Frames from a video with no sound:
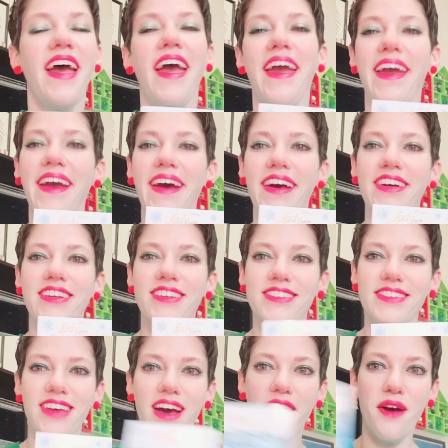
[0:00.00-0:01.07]

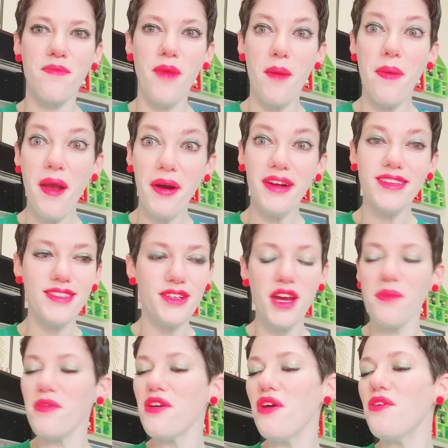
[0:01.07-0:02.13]
And um, my parents are
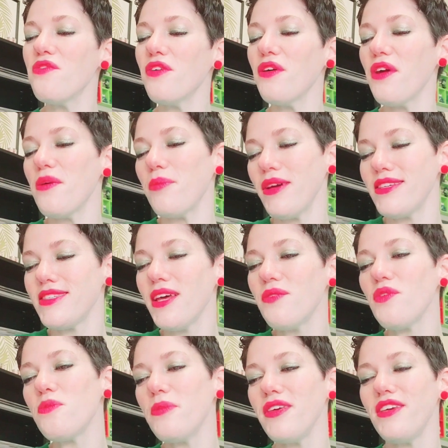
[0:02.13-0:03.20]
coming over and my son
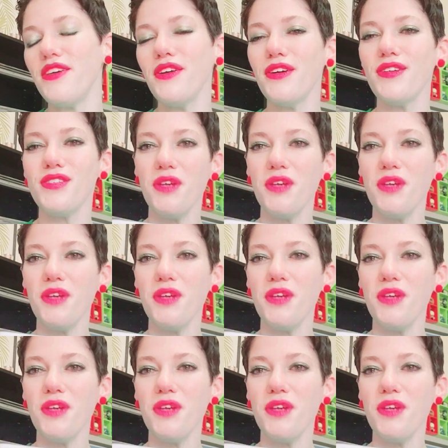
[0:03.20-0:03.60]
will be here.